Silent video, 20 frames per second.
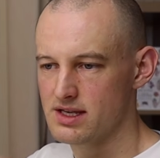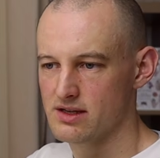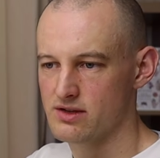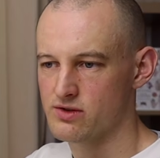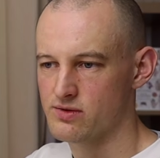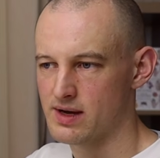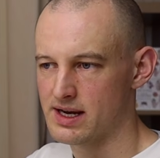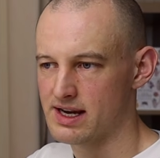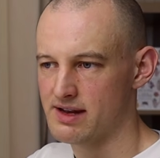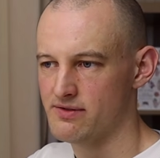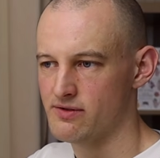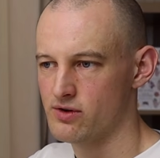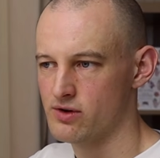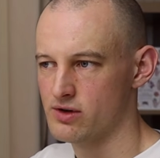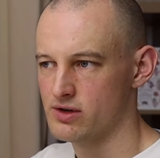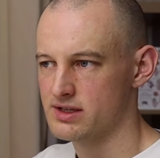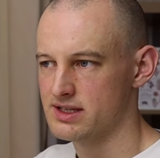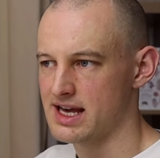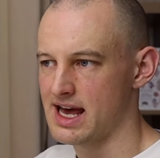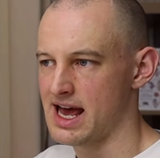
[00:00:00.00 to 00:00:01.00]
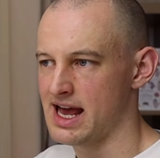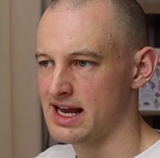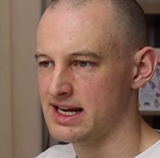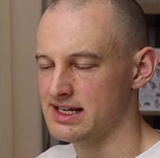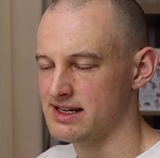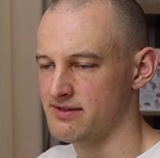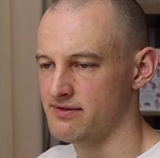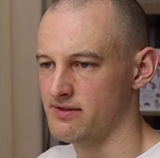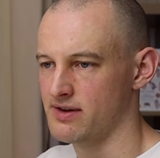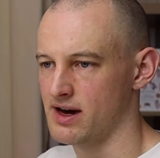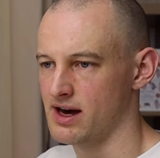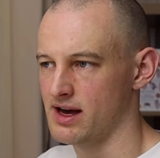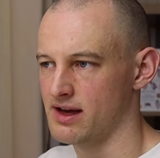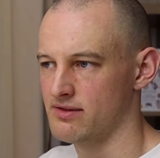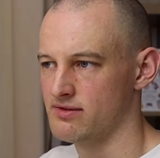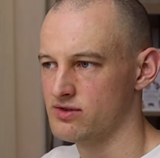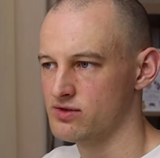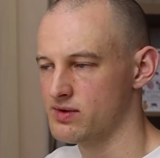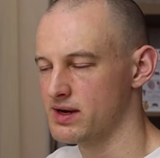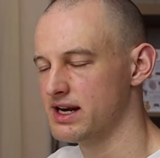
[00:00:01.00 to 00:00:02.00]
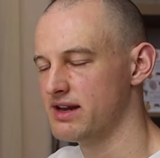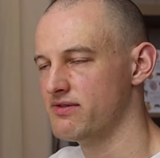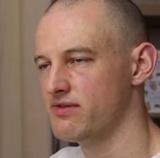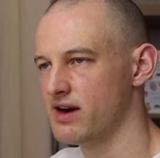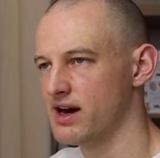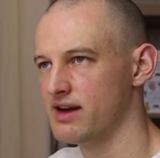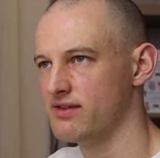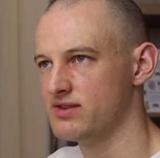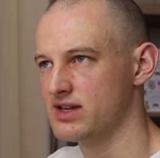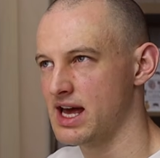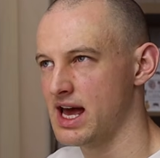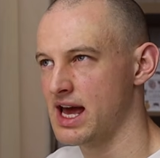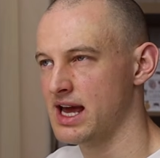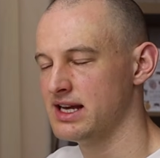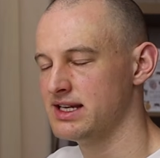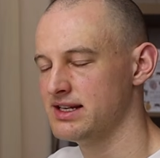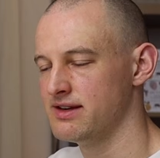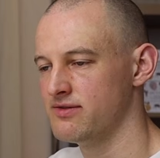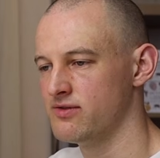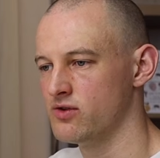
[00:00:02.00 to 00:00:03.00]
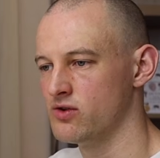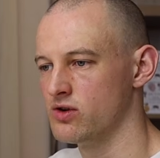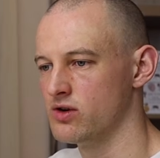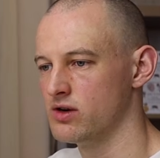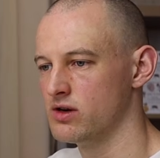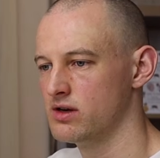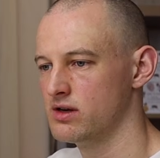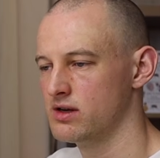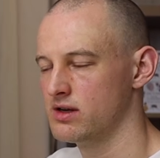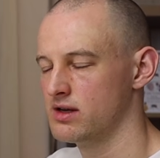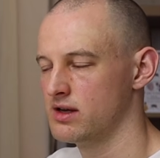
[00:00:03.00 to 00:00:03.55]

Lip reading: 24 to 85, 25 to 84.